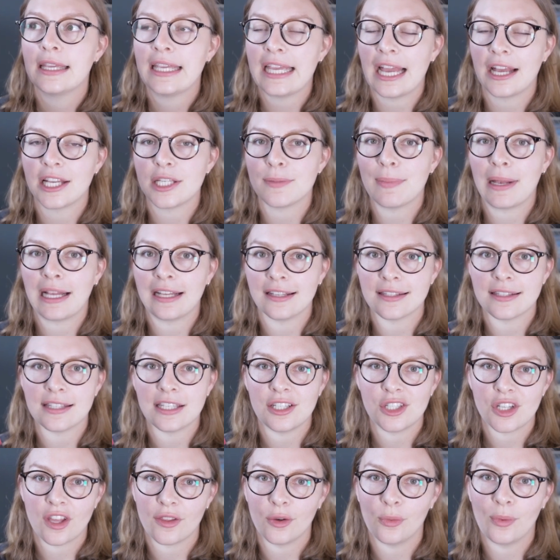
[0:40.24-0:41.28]
counterbalance
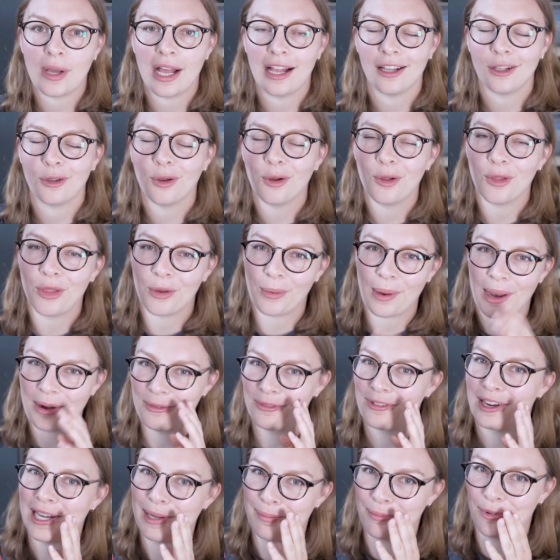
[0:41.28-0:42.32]
each other well, although I
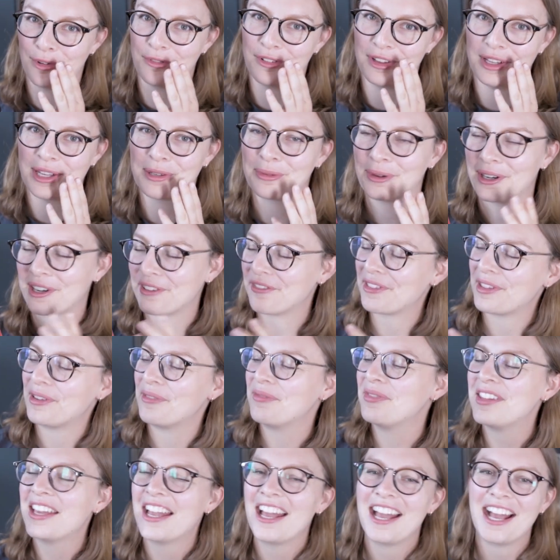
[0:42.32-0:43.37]
really preferred one of
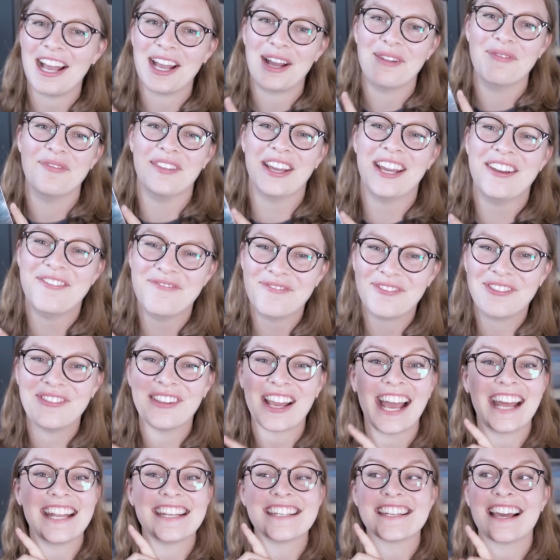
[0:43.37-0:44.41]
them.
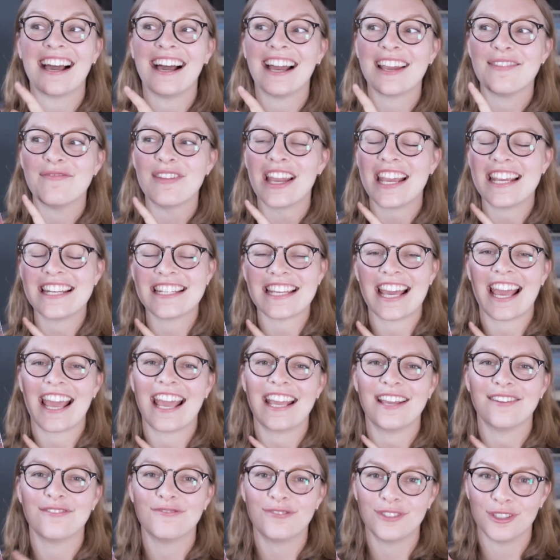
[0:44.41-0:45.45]
And I made
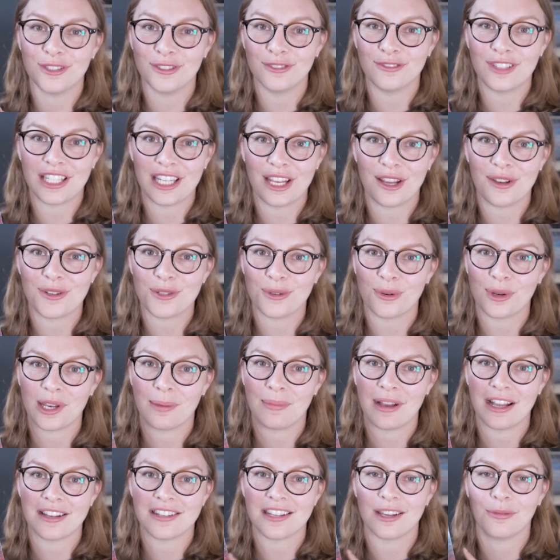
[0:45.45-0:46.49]
a full video talking
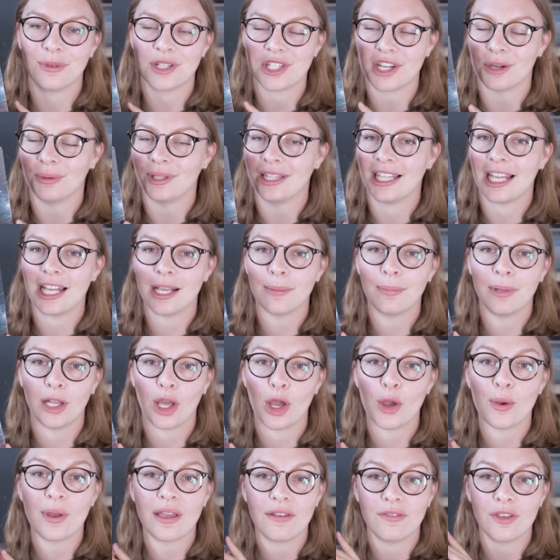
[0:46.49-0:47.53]
about it, which I will link
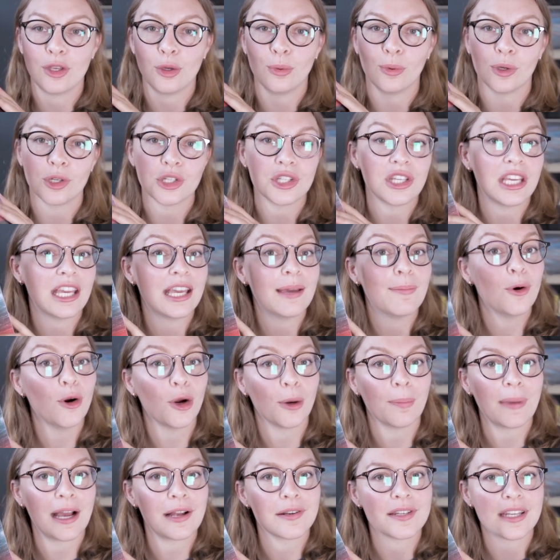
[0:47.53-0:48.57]
below if you want to hear more
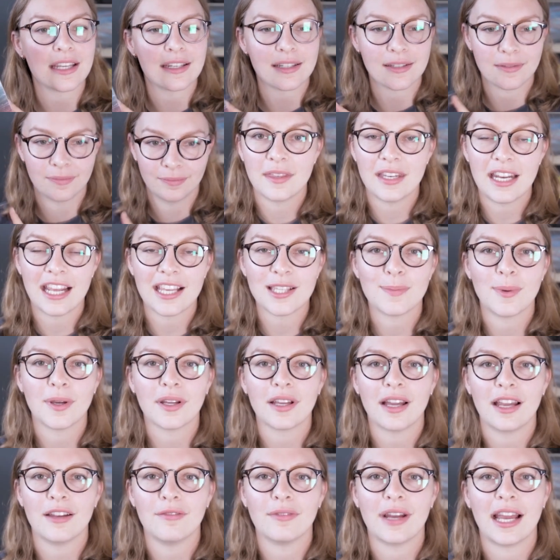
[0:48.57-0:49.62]
about it. The next book
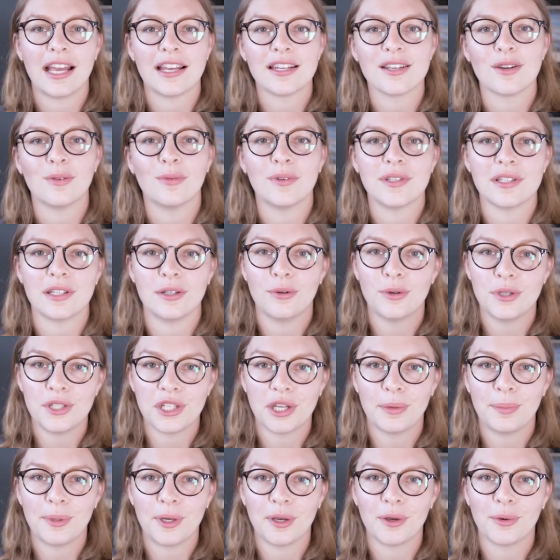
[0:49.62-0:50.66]
I read was an
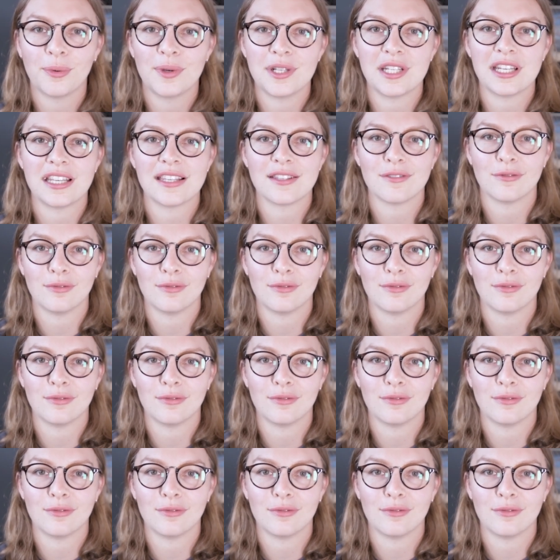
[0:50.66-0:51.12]
audiobook, which is